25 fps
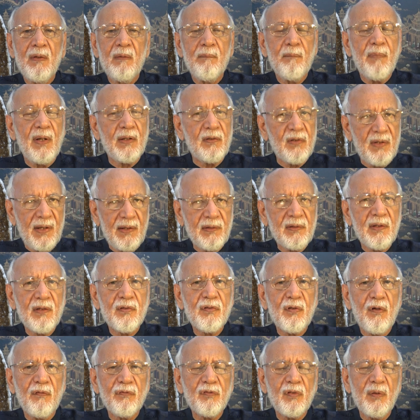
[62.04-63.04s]
But take the
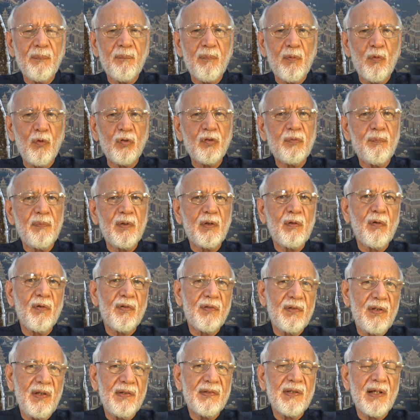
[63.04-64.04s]
soft approach,
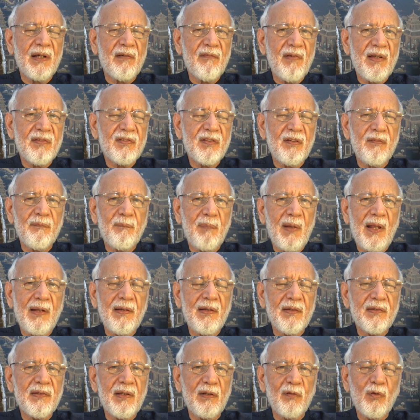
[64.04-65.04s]
because these aggressive
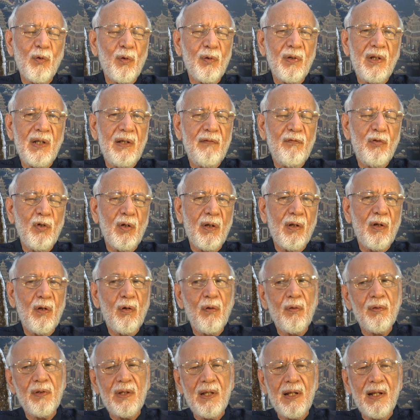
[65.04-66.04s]
planets don't leave you
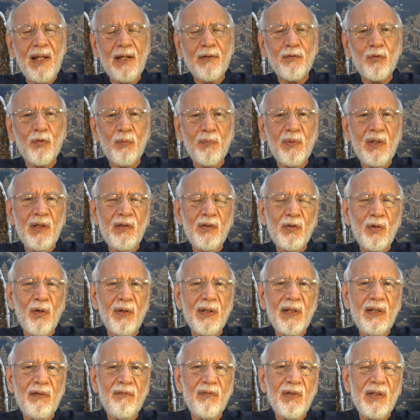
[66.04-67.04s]
alone. They like to be in your
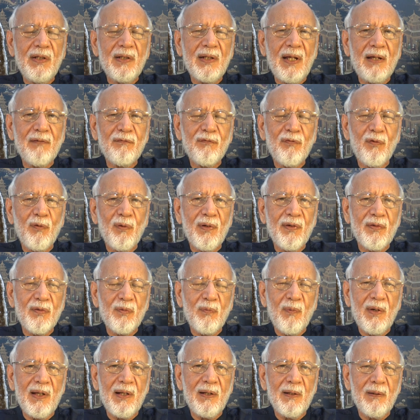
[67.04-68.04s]
evening nightfall as
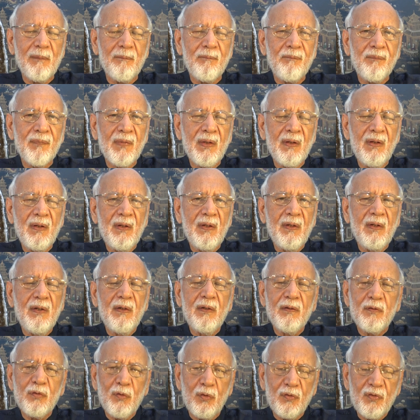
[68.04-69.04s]
well.
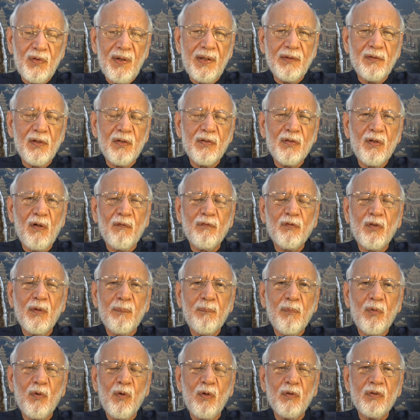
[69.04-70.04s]
So take the soft
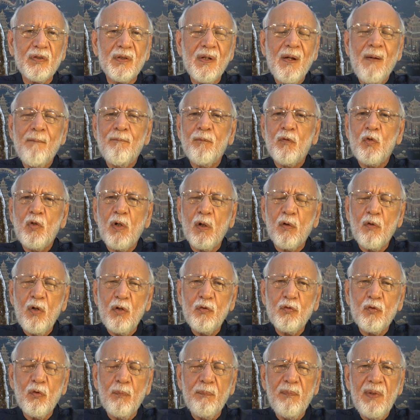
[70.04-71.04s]
approach. You're
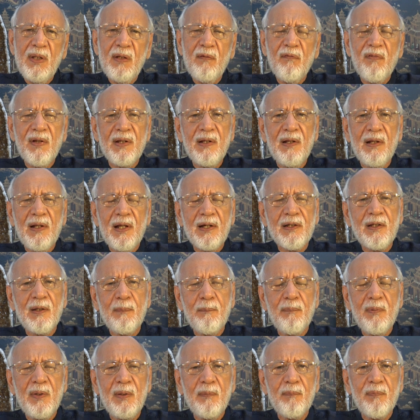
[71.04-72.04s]
going to meet very lucky
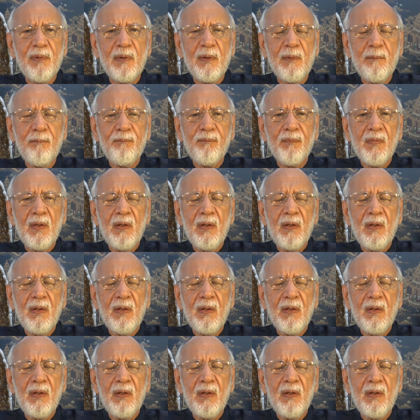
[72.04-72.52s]
people.